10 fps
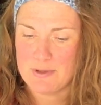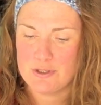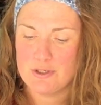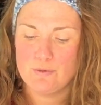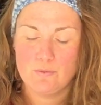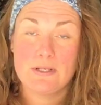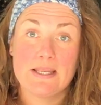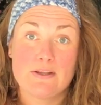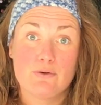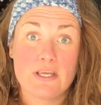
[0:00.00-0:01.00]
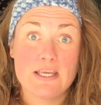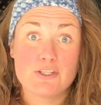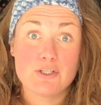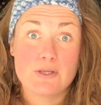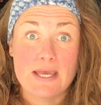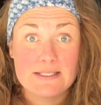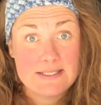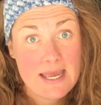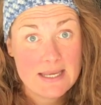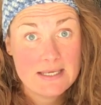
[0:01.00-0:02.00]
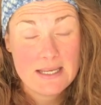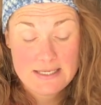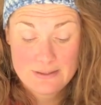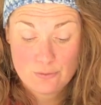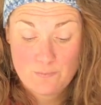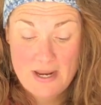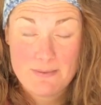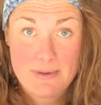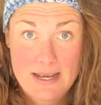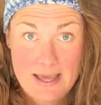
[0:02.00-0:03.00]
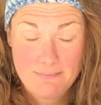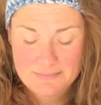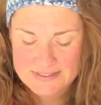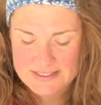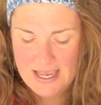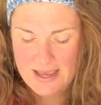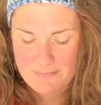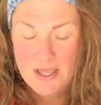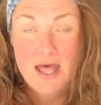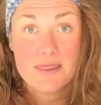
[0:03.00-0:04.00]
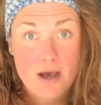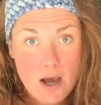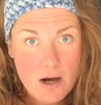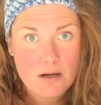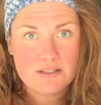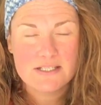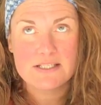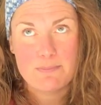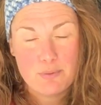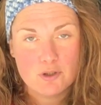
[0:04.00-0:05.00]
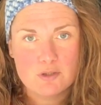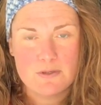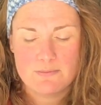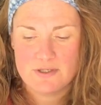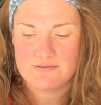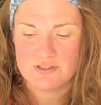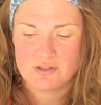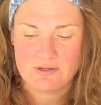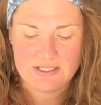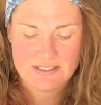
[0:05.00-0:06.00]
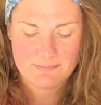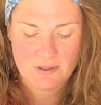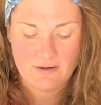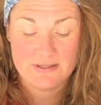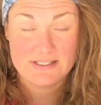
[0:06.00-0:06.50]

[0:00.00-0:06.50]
You will, in your kit, you get 10 little paper lamps. The hardest and possibly the most frustrating part of